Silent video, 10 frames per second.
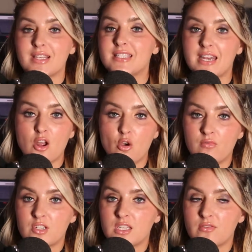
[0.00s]
stayed at
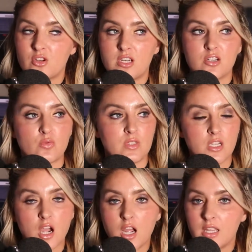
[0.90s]
home for several years, went
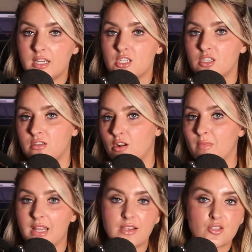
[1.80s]
to college,
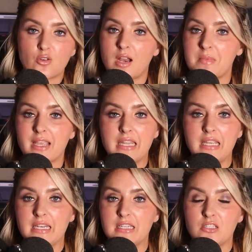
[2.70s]
my life story. I'm not
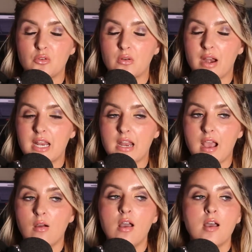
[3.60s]
getting into it right
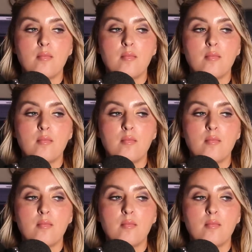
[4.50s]
now.